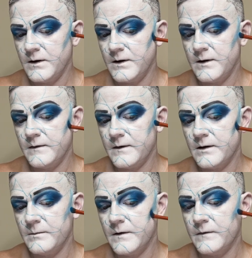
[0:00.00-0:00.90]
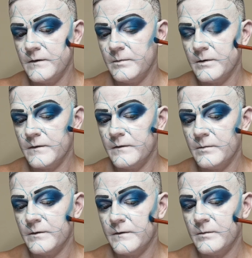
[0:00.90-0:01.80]
anything to be super,
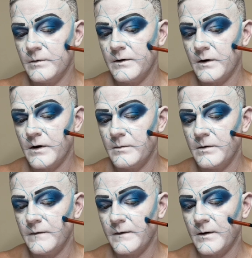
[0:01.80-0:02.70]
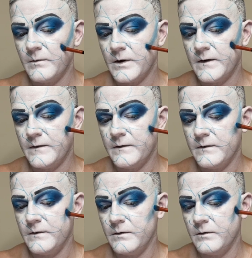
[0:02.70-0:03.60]
super, super dark because I want it
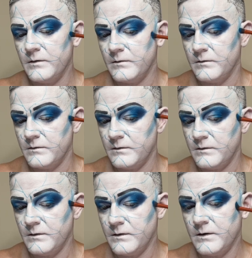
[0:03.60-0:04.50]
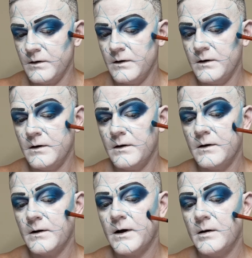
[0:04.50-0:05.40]
to
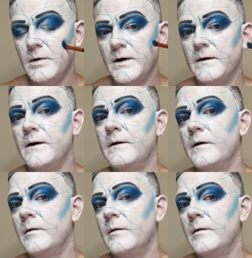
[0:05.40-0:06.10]
kind of blend into the